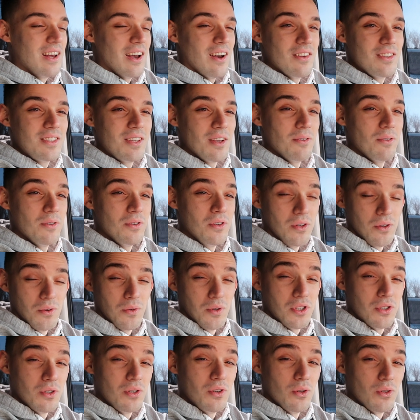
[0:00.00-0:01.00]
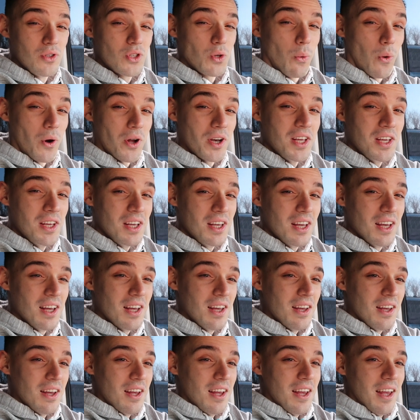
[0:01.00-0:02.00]
said, would you do 20?
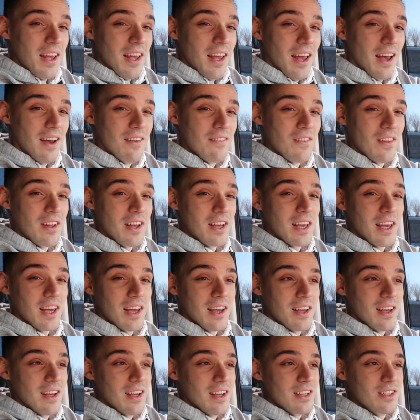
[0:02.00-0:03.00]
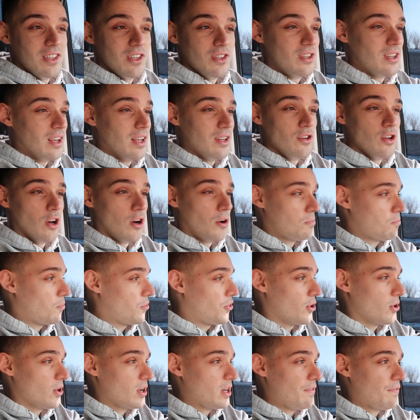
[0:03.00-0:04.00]
And I'm like, she said, no,
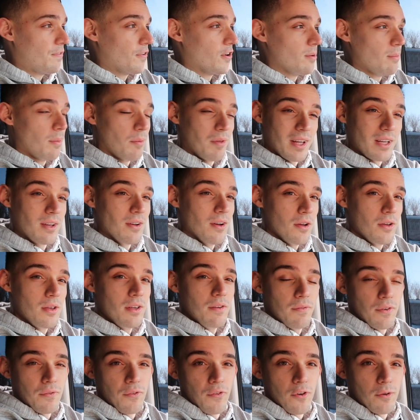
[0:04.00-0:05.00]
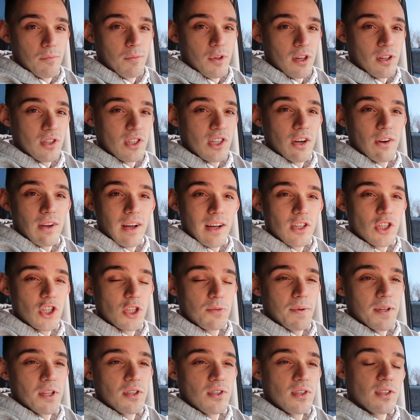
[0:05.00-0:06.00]
30 for them. I'm like, oh, even for a military, I just
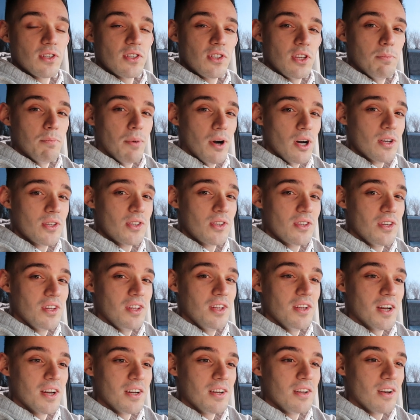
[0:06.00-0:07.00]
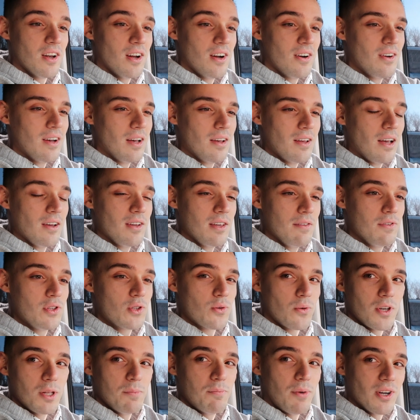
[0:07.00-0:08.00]
spent 60 bucks in here, you know? I'll give you
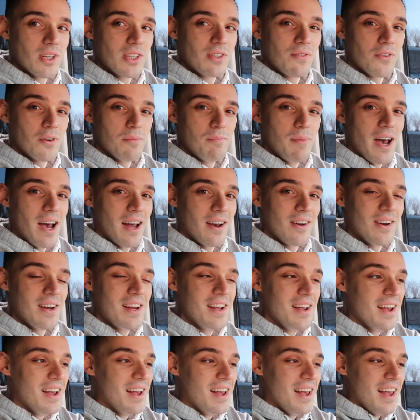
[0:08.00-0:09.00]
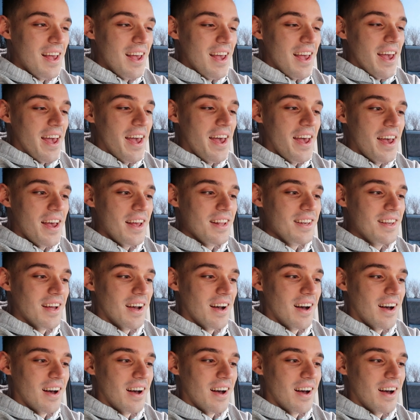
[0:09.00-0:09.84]
20 bucks for a battery. And